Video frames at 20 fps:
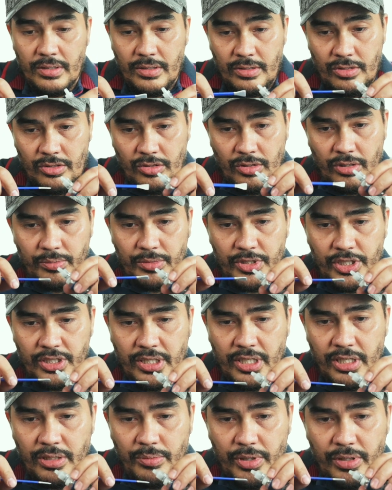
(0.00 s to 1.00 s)
So I'm just
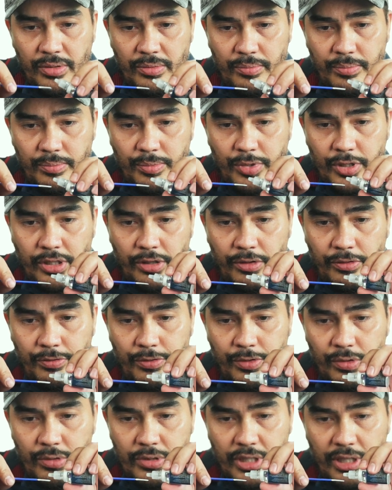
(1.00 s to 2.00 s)
gonna put a
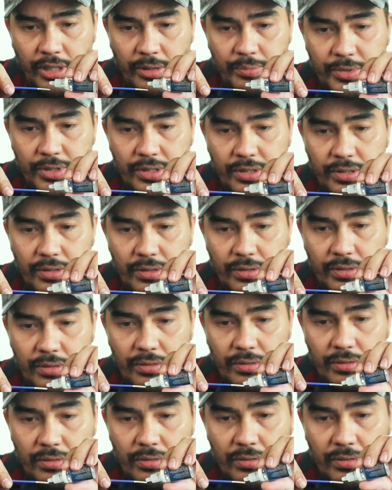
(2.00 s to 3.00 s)
few drops
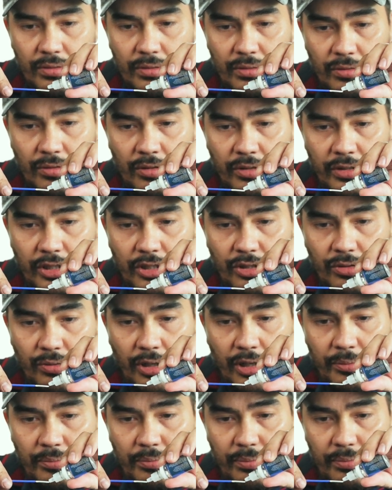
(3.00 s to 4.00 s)
on the swab.